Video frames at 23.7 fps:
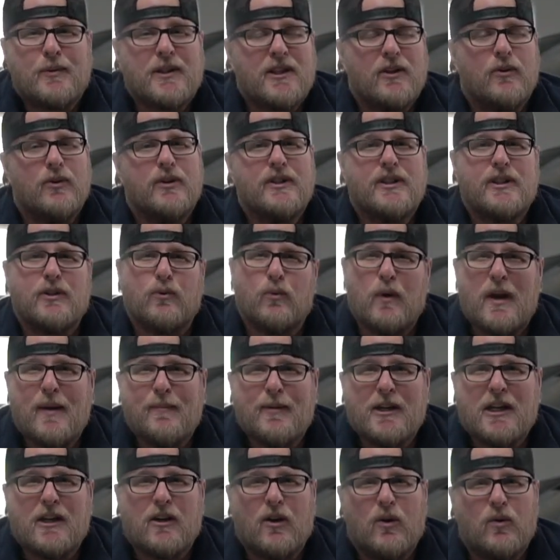so the
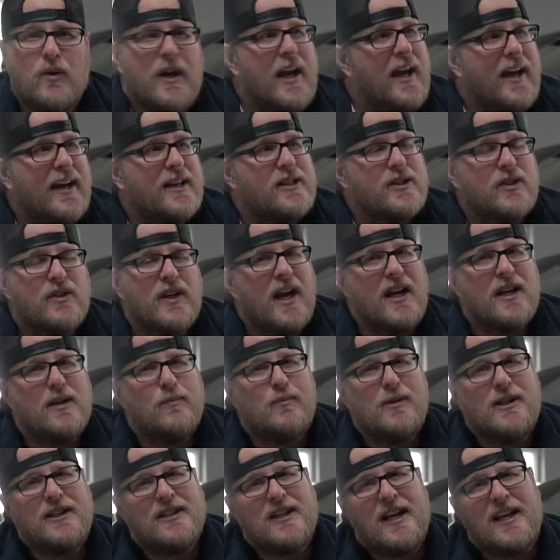ceramic coat actually had to
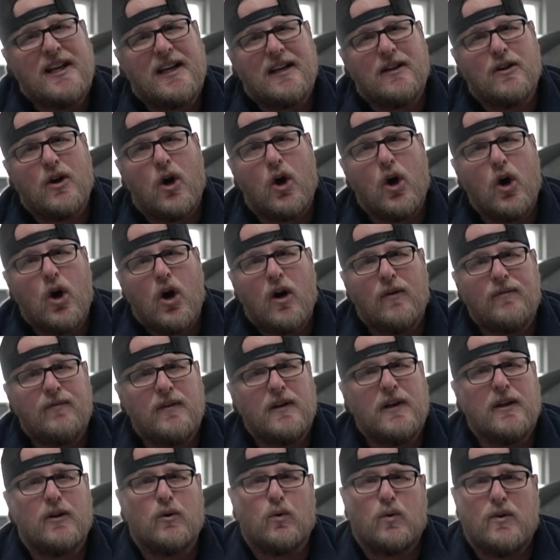be taken off
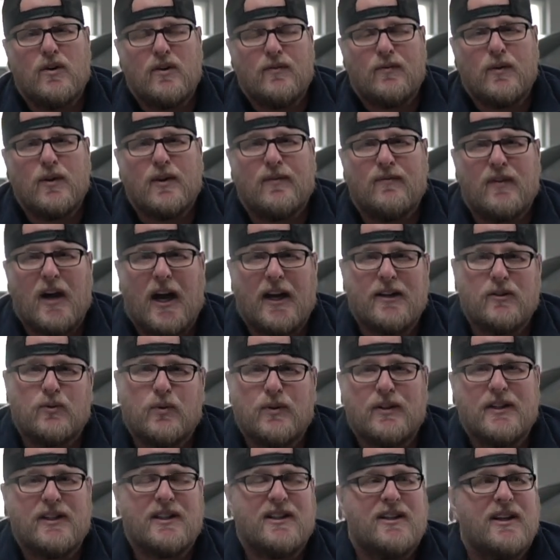in order for the vinyl
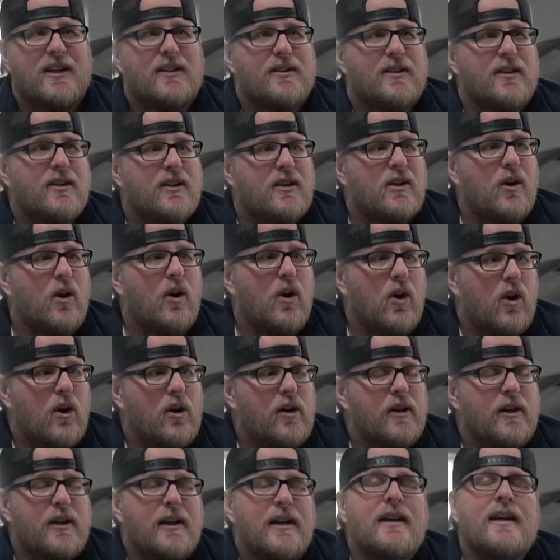to stick to the
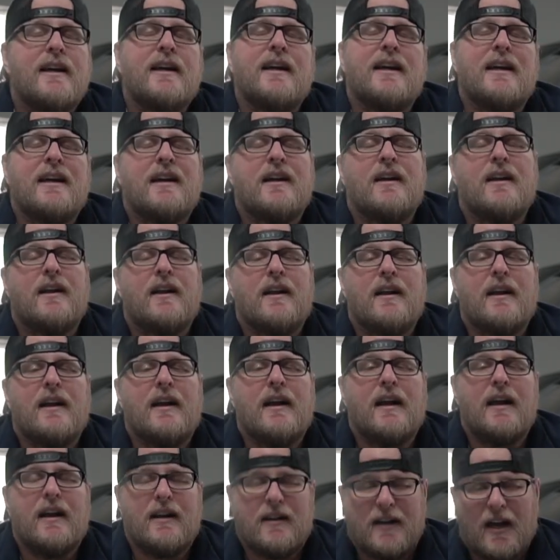car,
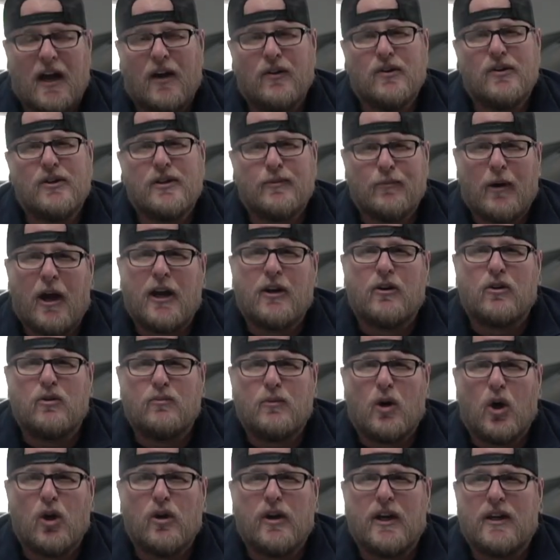and now there's micro
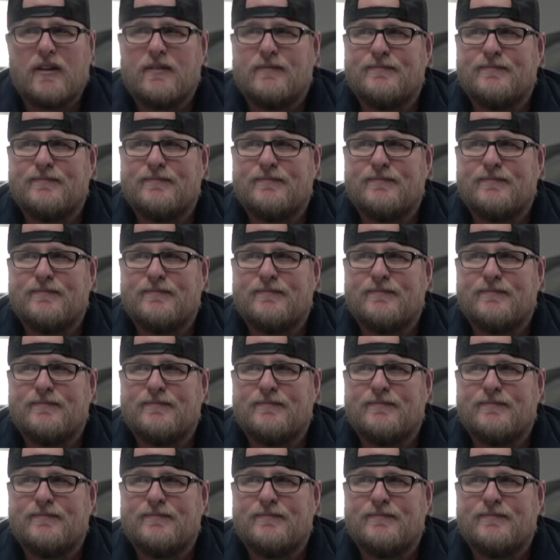marring.